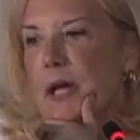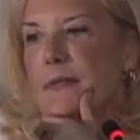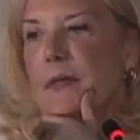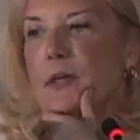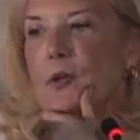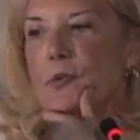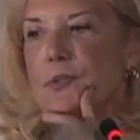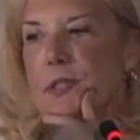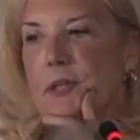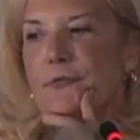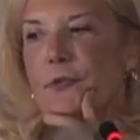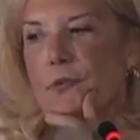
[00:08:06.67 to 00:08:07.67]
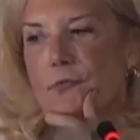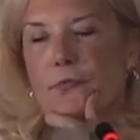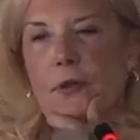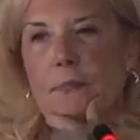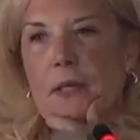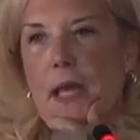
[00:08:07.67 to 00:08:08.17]
that are different
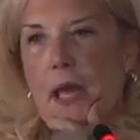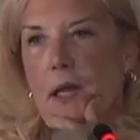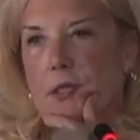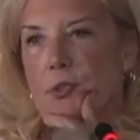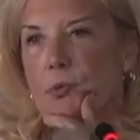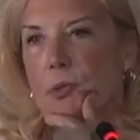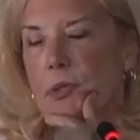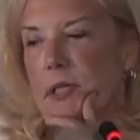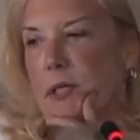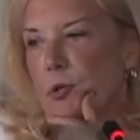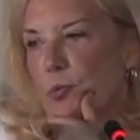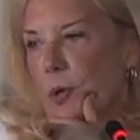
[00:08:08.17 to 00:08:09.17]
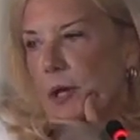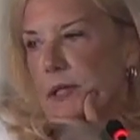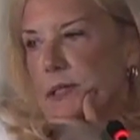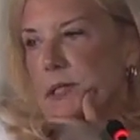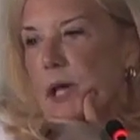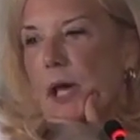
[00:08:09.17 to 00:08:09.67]
from the actual legal
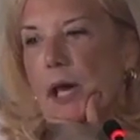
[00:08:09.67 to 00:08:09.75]
rights